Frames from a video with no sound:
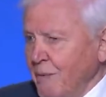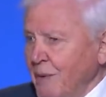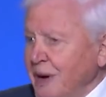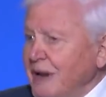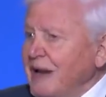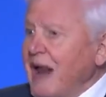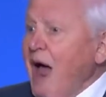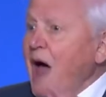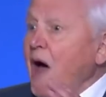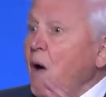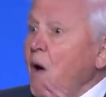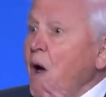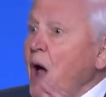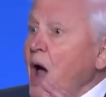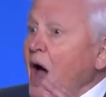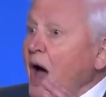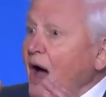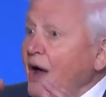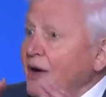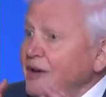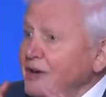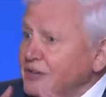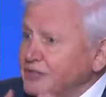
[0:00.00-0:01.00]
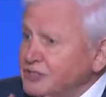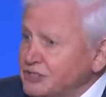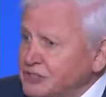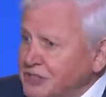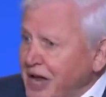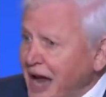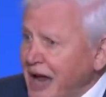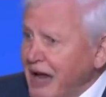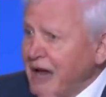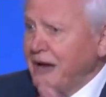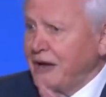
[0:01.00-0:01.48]
We now
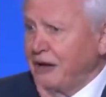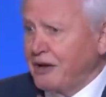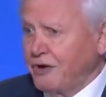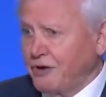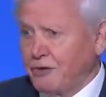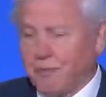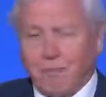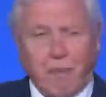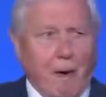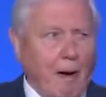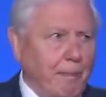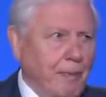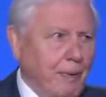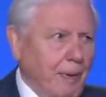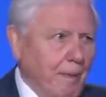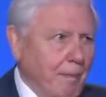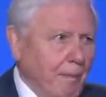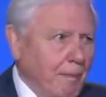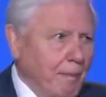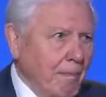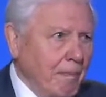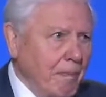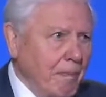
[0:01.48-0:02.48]
understand this problem.